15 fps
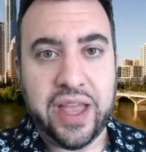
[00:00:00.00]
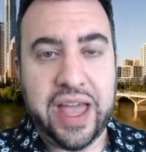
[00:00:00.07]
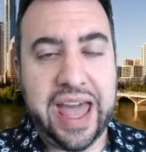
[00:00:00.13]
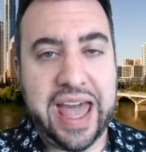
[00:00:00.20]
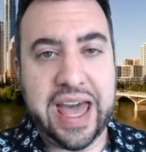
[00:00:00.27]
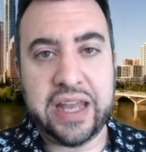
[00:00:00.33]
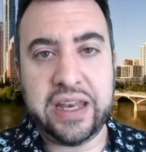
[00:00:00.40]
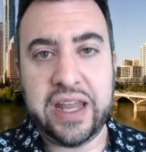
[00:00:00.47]

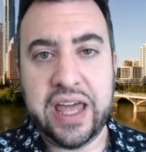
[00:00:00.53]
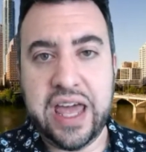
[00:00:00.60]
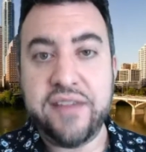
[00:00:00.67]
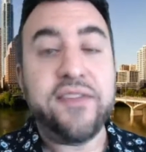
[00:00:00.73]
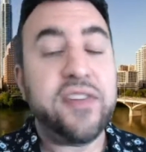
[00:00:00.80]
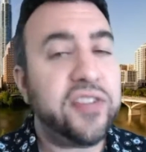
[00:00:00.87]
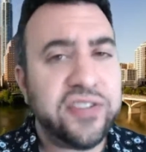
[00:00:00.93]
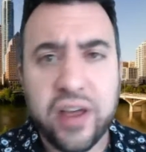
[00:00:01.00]
And if
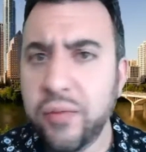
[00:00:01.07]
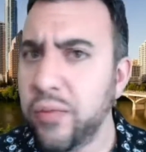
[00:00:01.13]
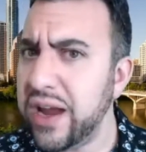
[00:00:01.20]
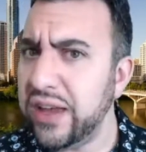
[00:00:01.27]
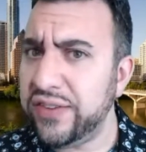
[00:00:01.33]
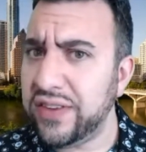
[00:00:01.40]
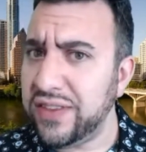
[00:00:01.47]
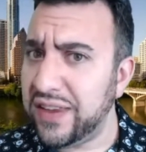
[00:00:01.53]
for some
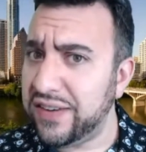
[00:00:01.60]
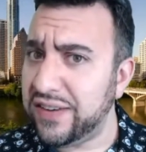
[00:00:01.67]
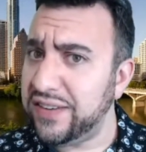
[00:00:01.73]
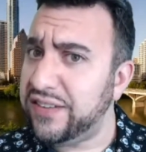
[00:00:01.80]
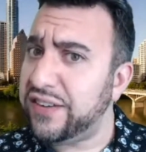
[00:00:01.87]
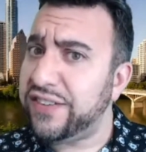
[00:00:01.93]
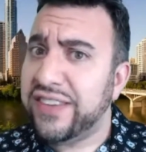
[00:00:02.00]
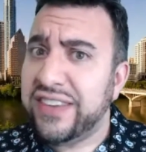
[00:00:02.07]
reason this is
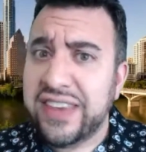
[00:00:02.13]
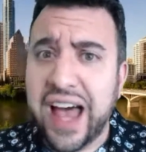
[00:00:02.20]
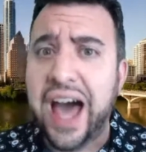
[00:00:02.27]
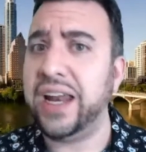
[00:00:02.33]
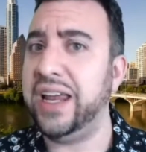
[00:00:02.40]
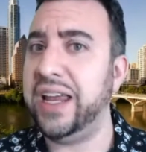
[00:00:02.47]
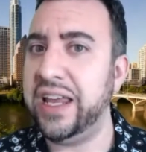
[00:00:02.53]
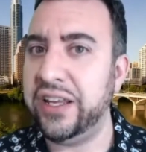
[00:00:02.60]
just
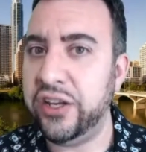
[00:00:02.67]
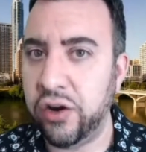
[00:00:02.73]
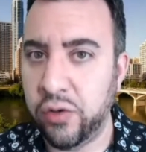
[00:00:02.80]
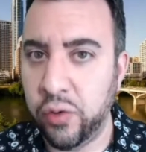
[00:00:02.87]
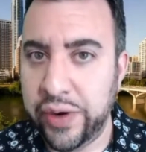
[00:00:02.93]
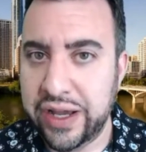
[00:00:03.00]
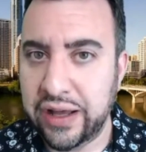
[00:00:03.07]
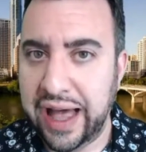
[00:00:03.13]
not in your
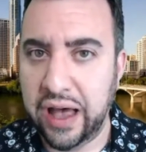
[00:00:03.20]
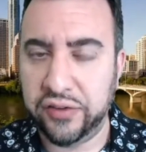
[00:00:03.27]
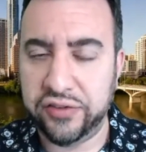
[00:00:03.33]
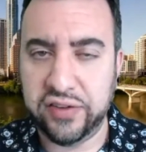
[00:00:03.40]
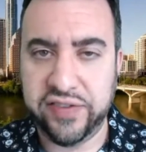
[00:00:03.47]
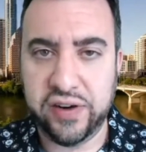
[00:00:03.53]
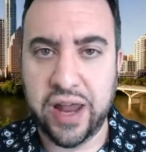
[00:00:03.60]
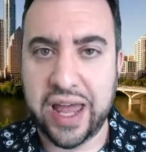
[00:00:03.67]
wheelhouse,
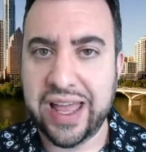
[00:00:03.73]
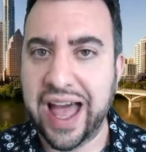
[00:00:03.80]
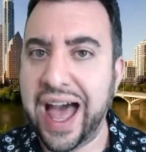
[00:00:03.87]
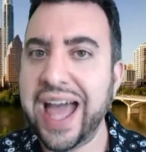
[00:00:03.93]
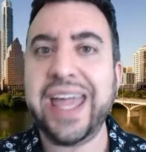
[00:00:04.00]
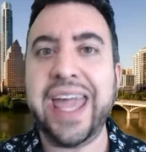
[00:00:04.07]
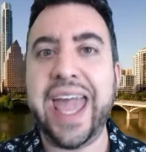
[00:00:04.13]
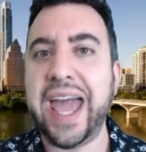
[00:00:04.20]
if you're like,
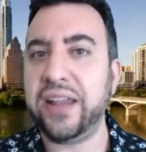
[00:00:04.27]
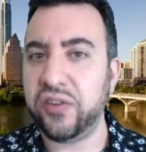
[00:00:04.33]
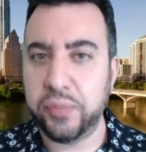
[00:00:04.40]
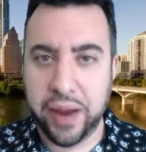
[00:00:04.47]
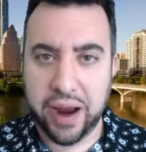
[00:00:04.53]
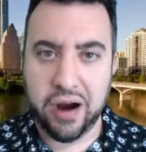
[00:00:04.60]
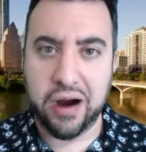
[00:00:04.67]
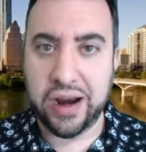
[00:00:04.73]
I can't
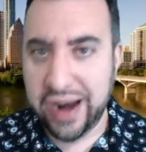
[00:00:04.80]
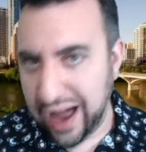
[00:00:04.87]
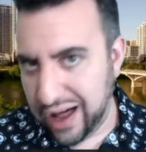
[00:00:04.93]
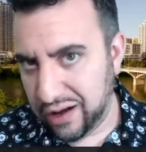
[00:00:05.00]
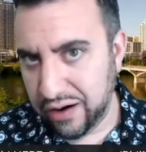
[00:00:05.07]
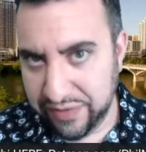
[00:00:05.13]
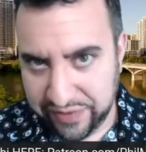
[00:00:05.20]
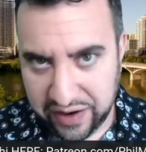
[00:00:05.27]
spare
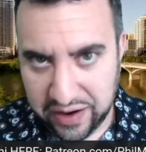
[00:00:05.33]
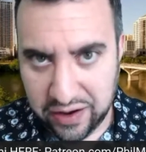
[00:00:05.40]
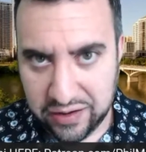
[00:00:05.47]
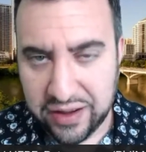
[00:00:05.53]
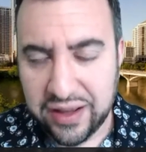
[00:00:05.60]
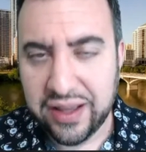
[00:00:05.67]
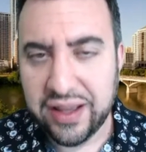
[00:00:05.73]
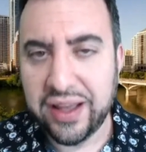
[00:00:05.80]
$1,
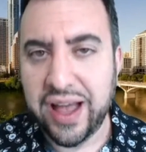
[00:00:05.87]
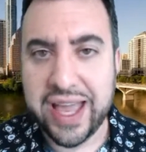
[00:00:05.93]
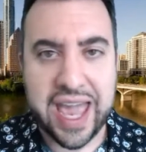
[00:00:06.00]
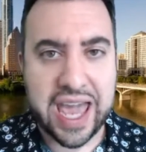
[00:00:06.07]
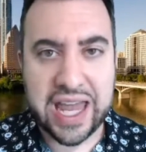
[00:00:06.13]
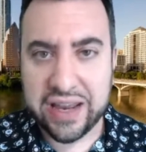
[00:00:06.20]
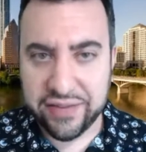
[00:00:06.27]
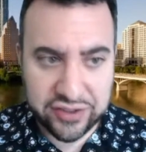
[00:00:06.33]
Phil, I
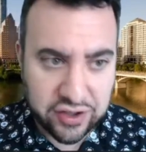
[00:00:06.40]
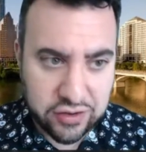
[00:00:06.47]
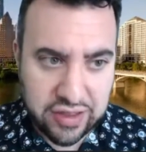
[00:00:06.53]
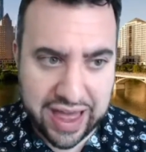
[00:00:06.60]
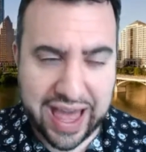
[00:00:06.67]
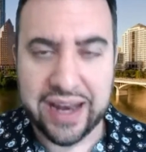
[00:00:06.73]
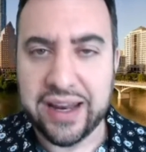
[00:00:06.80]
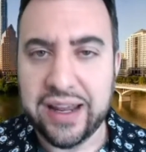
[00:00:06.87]
can't even do
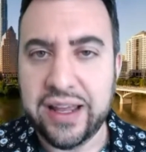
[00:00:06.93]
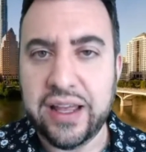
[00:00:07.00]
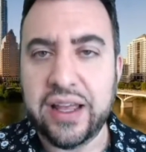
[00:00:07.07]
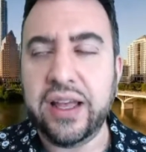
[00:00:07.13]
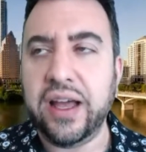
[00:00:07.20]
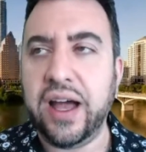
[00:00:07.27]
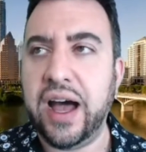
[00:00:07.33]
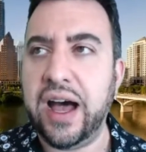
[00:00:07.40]
that.
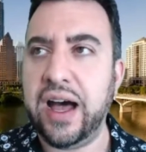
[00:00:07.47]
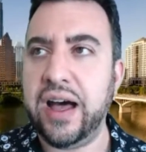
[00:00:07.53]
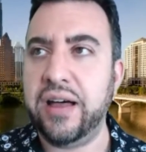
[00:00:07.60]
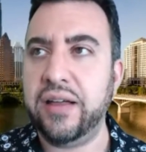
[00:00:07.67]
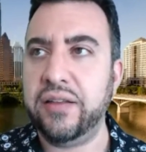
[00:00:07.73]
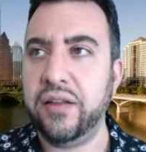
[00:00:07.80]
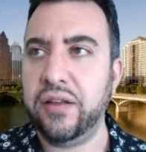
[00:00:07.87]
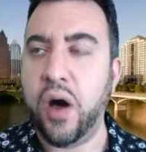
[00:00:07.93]

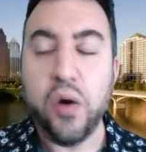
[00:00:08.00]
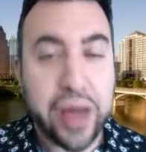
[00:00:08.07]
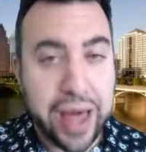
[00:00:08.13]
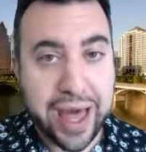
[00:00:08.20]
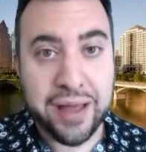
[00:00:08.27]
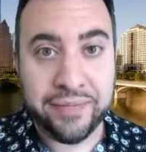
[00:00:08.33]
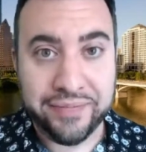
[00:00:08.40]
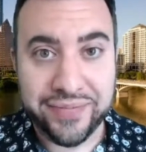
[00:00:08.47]

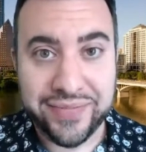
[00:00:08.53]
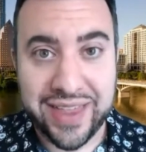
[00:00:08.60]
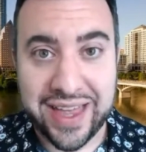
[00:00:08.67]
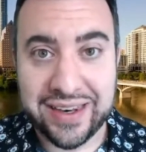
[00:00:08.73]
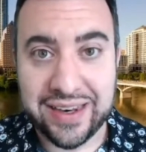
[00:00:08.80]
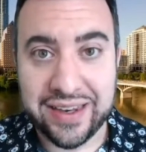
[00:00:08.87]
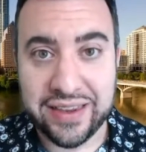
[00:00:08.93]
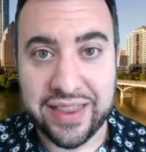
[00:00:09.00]
Okay,
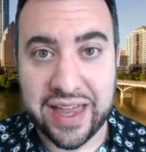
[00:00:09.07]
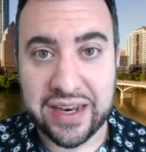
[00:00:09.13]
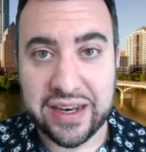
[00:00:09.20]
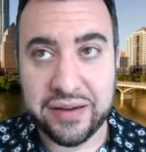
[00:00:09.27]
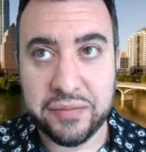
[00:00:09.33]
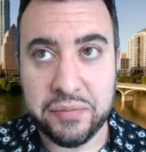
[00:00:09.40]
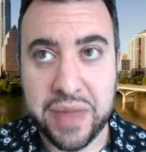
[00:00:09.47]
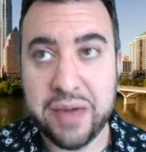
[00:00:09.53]
then
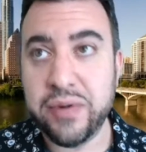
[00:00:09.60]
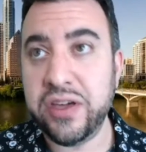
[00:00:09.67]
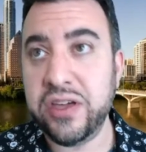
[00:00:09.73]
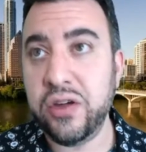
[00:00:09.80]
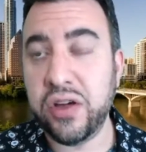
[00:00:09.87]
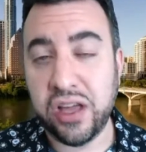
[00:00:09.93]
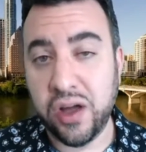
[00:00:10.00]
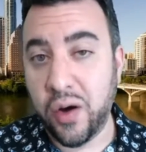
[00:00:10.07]
maybe
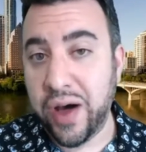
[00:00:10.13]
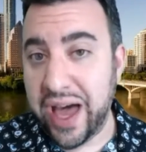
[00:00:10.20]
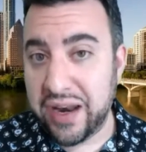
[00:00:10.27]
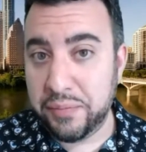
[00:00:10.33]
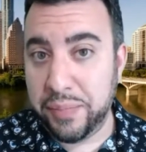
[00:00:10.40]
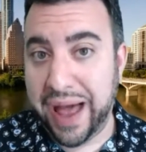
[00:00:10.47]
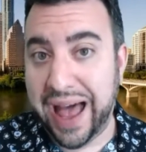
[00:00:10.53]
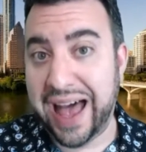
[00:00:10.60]
you can go ahead
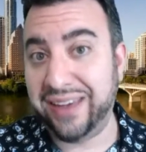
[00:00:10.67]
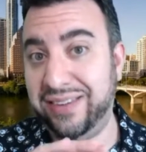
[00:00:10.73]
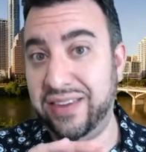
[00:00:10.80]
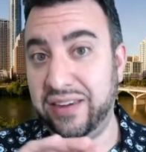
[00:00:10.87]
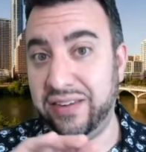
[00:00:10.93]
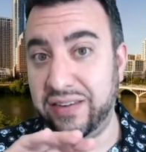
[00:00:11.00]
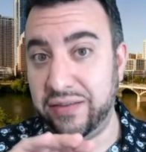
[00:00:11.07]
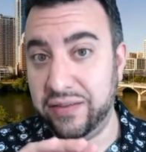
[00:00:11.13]
and pass
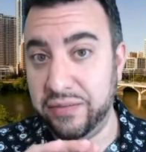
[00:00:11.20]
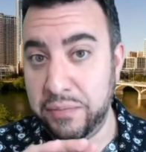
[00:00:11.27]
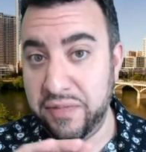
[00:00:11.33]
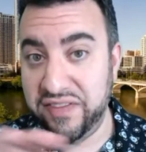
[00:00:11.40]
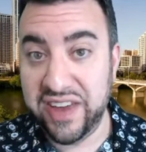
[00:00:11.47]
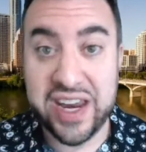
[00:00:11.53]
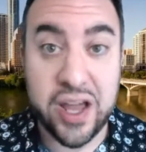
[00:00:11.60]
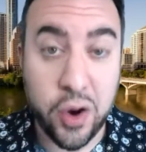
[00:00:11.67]
this
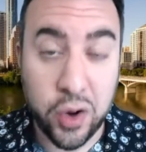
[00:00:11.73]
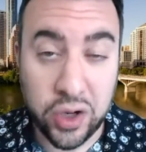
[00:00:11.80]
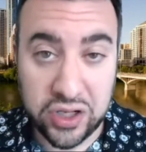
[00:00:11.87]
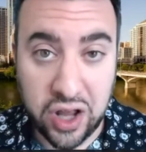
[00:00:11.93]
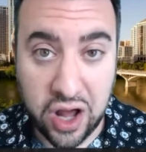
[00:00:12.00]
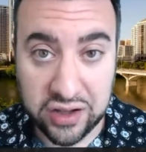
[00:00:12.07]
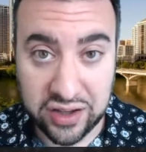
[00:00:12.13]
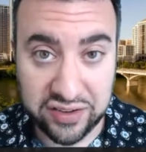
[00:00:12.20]
video
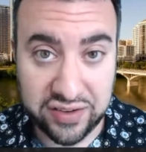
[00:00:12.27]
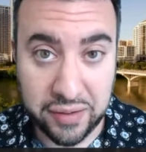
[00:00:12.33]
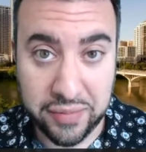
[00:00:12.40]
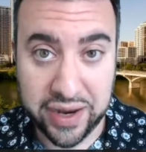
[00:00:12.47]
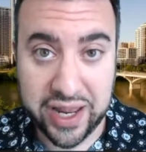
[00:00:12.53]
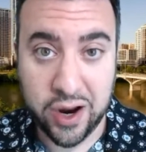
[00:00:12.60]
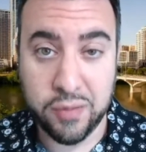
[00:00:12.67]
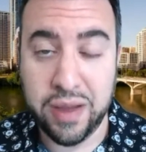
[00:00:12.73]
along to
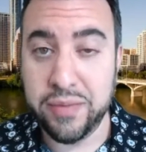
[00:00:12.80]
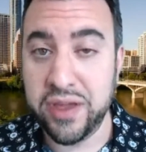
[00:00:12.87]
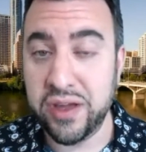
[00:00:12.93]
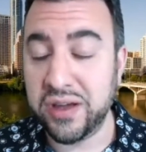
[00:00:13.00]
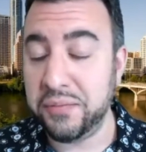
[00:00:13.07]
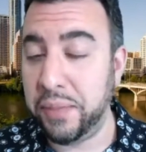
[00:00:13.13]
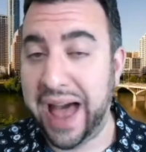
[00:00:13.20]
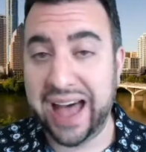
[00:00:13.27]
somebody, or maybe you
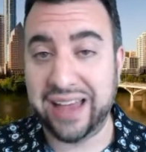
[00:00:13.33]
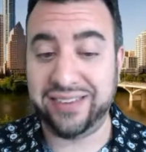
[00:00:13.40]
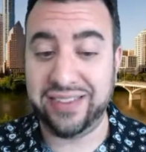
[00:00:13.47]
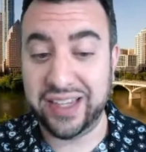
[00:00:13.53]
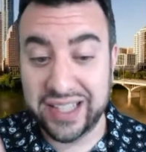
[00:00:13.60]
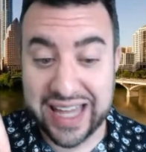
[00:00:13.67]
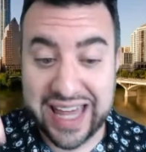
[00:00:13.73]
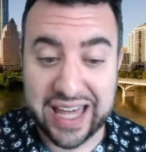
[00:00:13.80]
can pass the
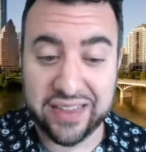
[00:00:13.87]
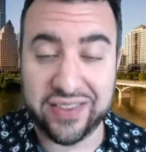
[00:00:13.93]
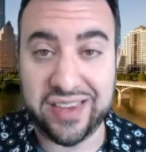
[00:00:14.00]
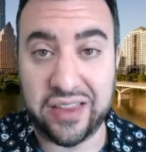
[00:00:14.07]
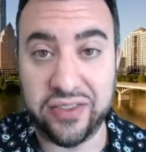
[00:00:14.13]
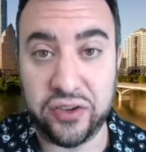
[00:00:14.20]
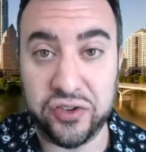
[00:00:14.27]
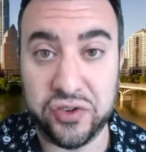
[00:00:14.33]
link that's
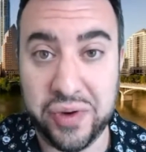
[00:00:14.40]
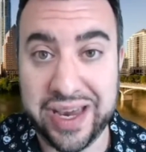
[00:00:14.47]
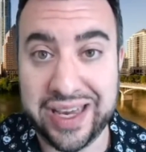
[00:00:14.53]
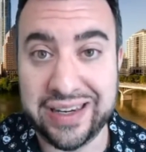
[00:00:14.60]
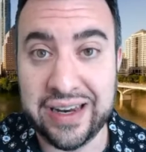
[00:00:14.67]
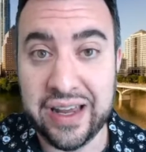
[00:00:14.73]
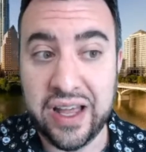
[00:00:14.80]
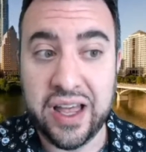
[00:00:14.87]
on the screen